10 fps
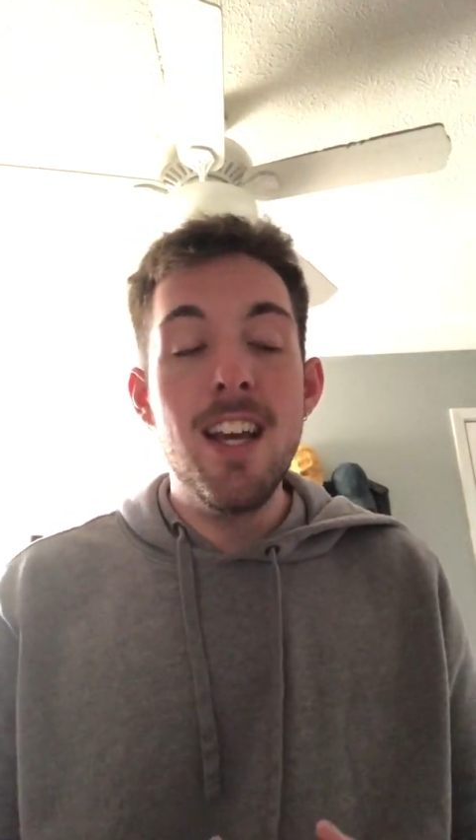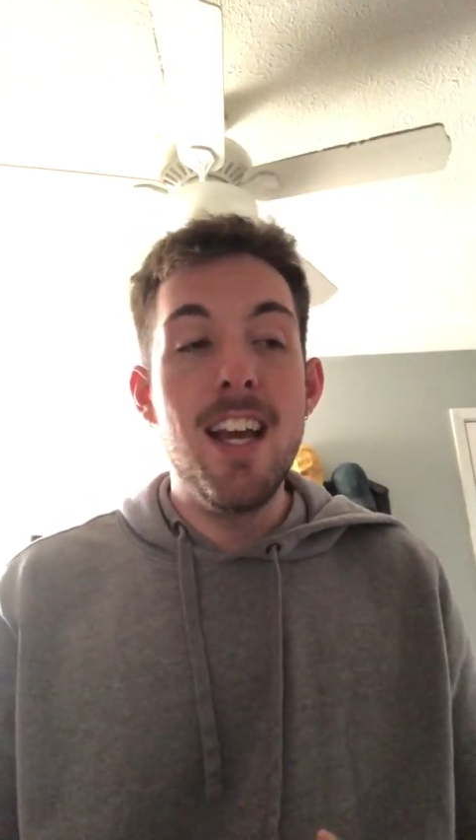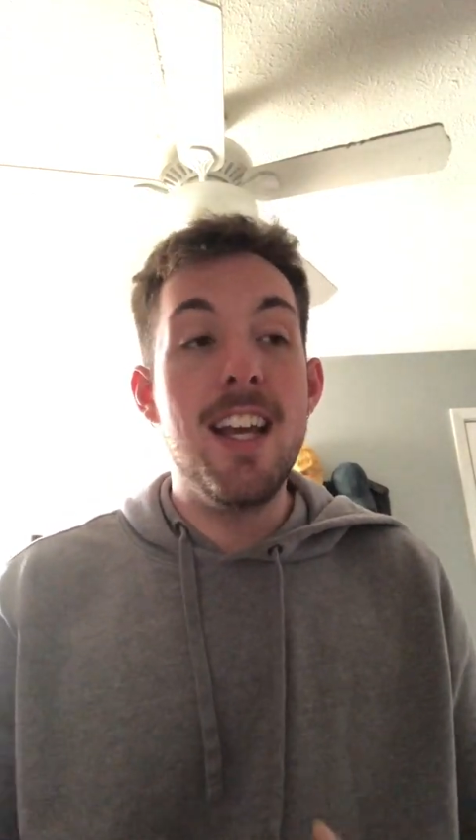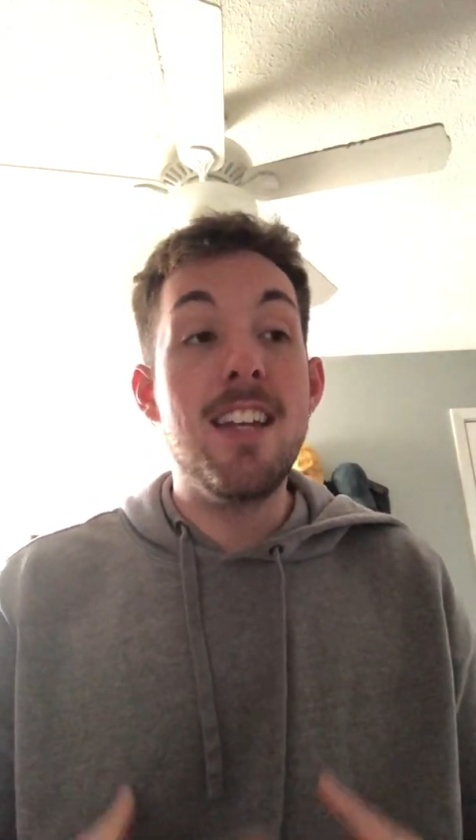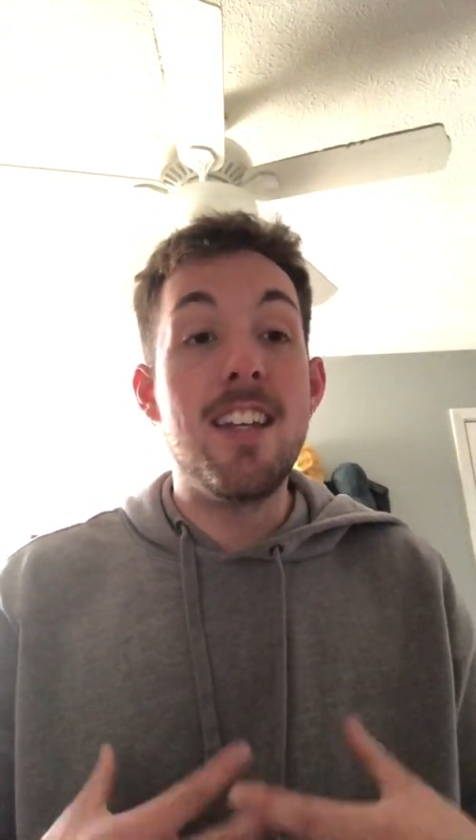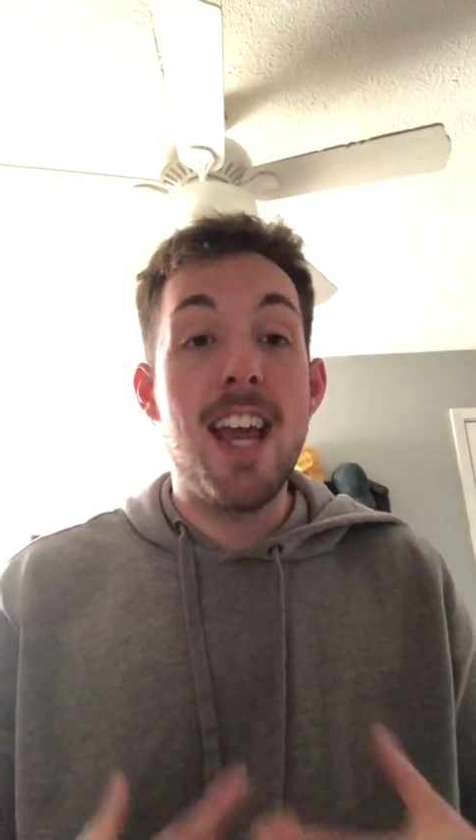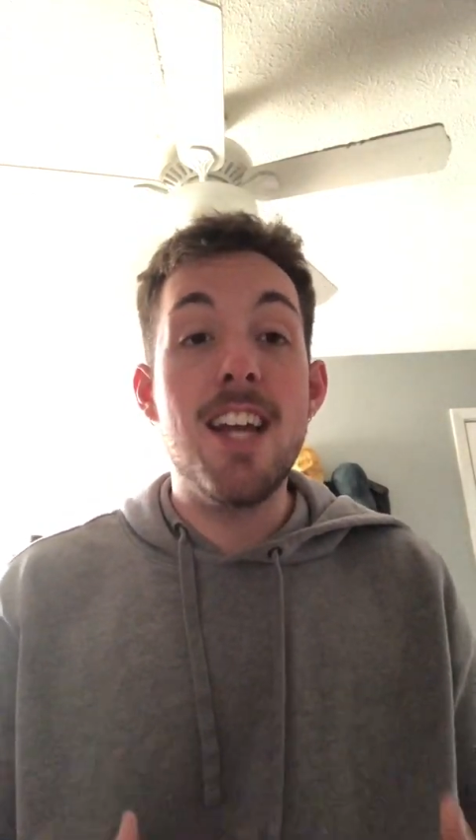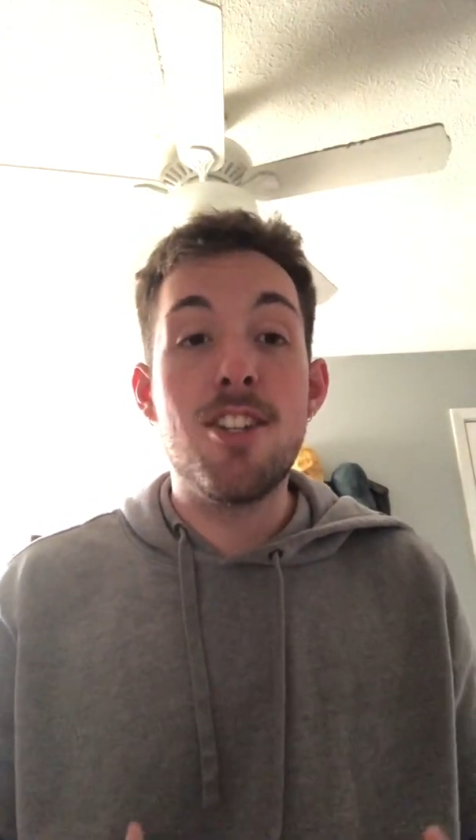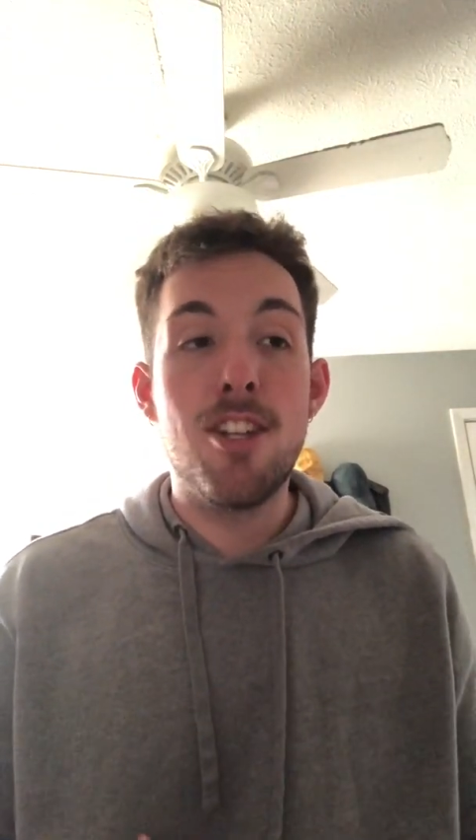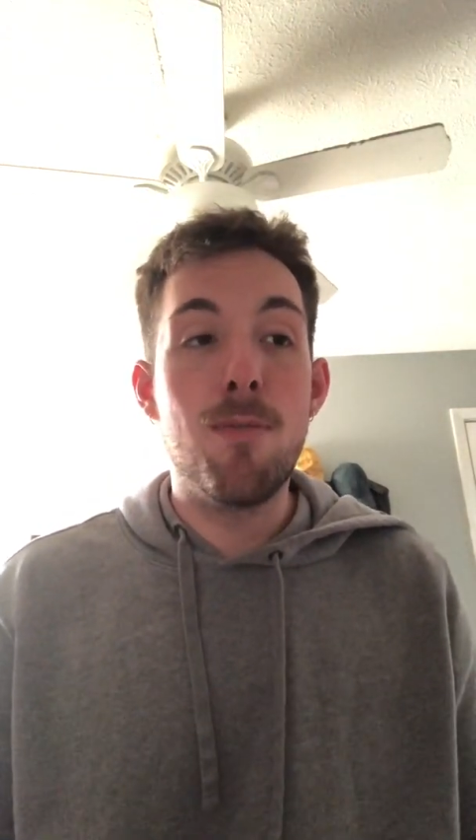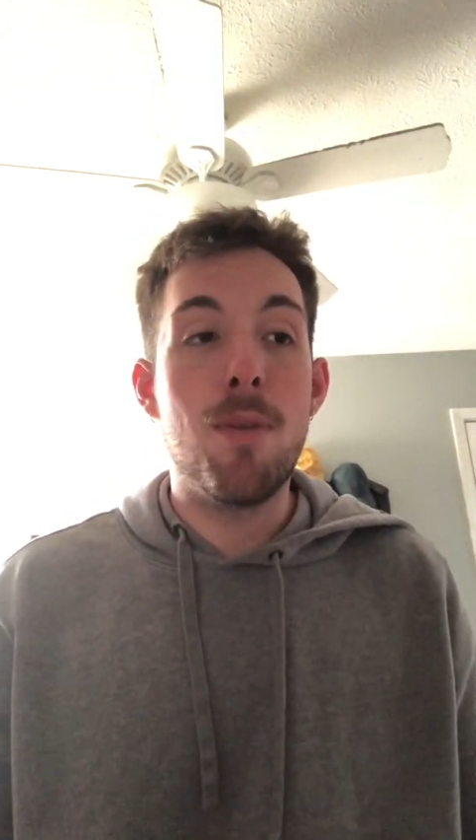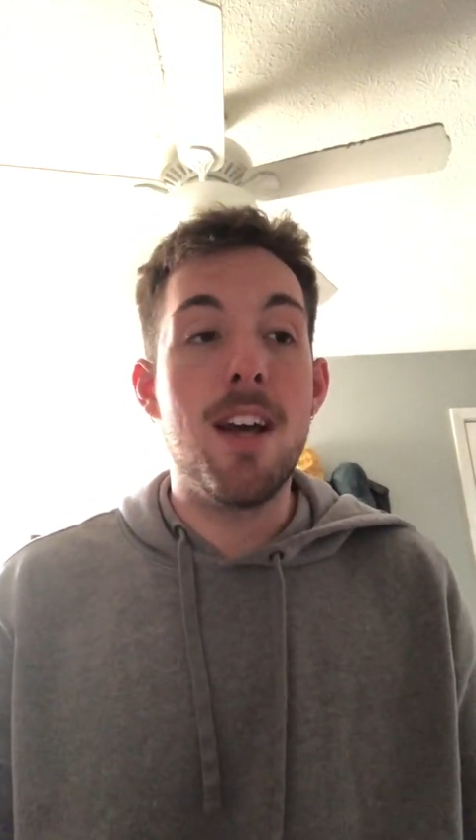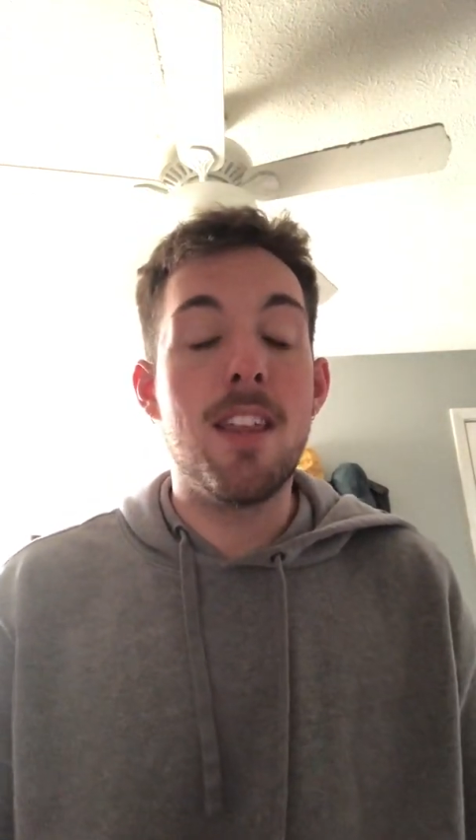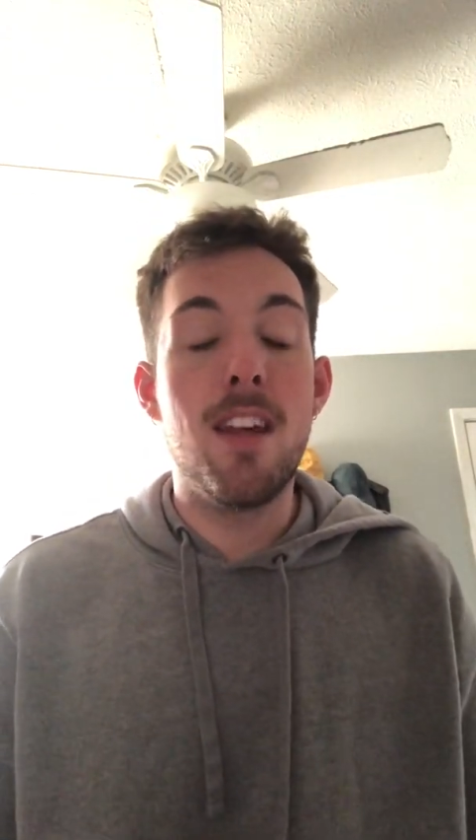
engaged their breath.